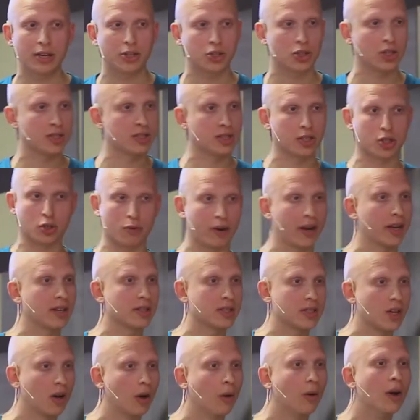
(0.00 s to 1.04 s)
it's just a string.
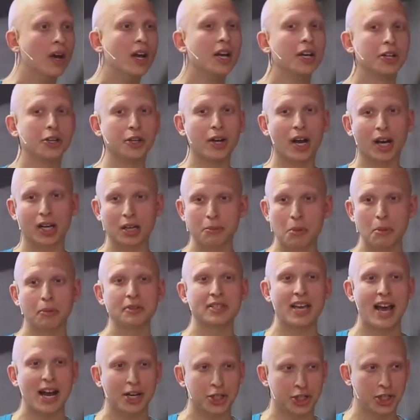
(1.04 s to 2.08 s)
So you're not going to be
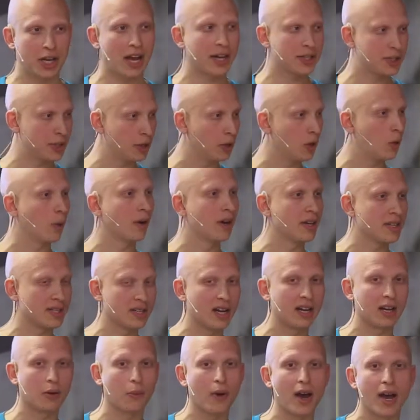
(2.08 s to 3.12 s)
able to actually execute
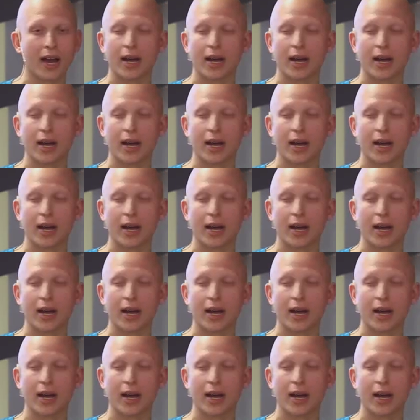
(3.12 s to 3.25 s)
queries in any